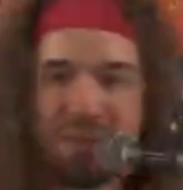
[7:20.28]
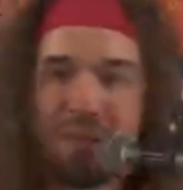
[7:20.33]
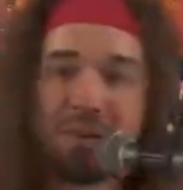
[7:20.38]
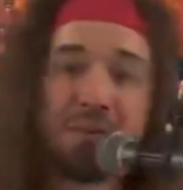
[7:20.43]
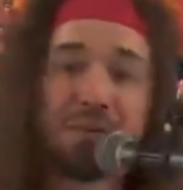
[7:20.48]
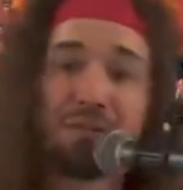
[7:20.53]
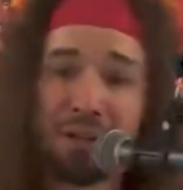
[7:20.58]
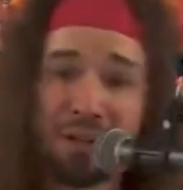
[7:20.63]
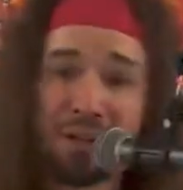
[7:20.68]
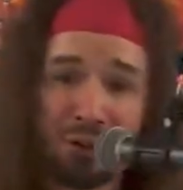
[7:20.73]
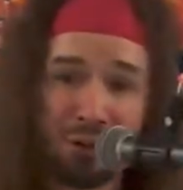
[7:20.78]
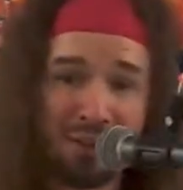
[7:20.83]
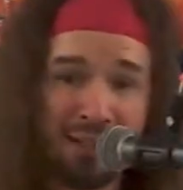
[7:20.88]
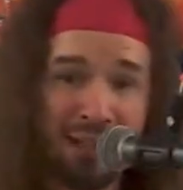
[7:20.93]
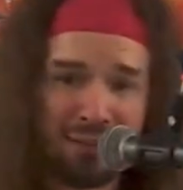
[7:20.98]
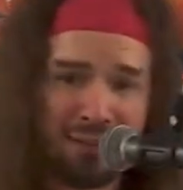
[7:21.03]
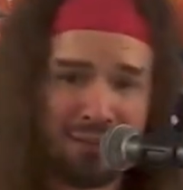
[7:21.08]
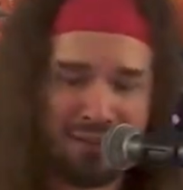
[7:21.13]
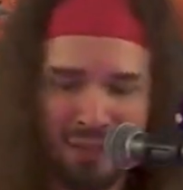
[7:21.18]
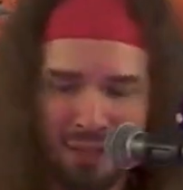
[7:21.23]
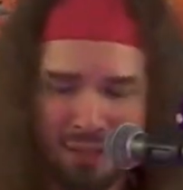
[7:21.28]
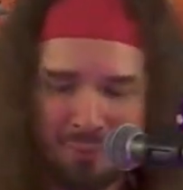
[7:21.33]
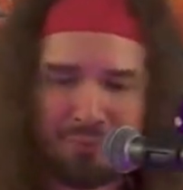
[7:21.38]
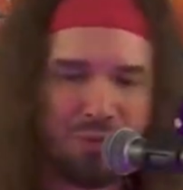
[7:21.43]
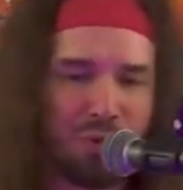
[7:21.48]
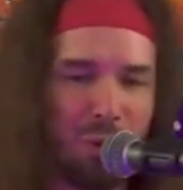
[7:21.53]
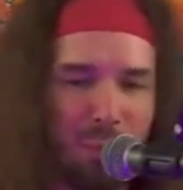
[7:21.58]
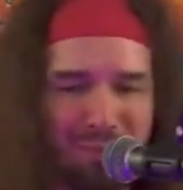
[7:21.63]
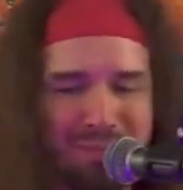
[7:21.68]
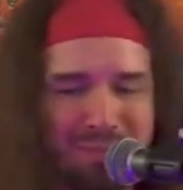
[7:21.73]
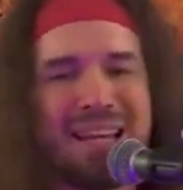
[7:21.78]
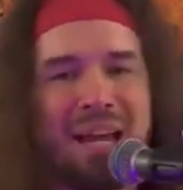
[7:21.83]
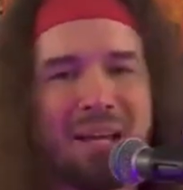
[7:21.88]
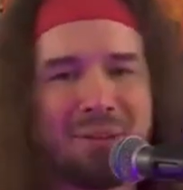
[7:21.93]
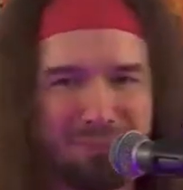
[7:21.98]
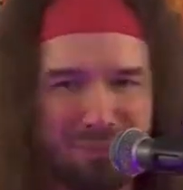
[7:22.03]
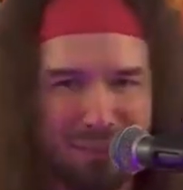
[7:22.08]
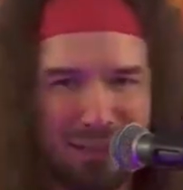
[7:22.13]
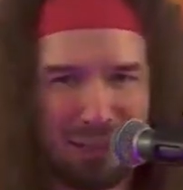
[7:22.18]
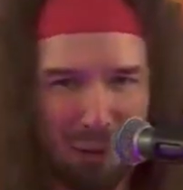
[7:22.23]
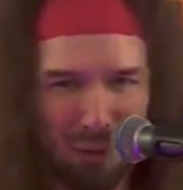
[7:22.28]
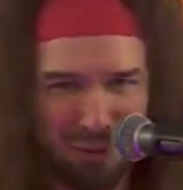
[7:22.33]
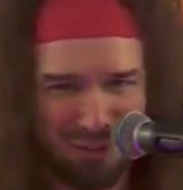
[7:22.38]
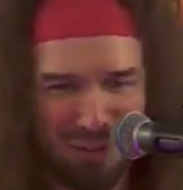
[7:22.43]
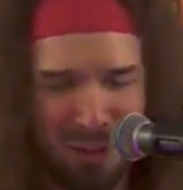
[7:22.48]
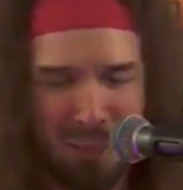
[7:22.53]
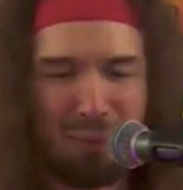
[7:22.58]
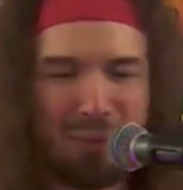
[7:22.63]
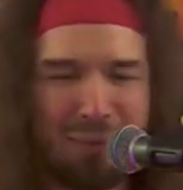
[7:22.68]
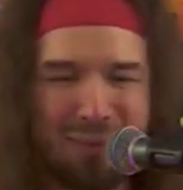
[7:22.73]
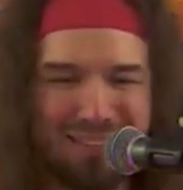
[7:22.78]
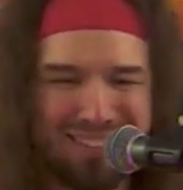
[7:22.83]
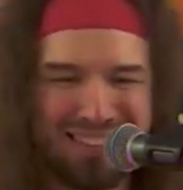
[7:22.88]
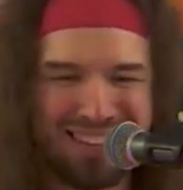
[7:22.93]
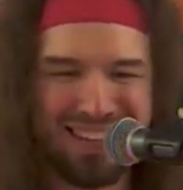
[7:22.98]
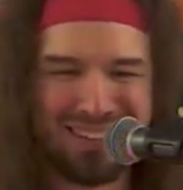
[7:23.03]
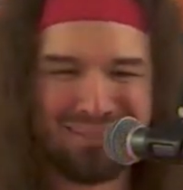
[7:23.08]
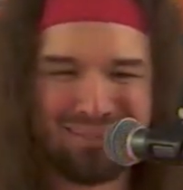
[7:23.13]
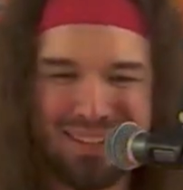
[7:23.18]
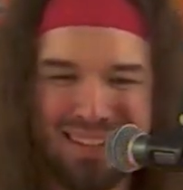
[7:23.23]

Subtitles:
the finger dance thing. So again, close up once again.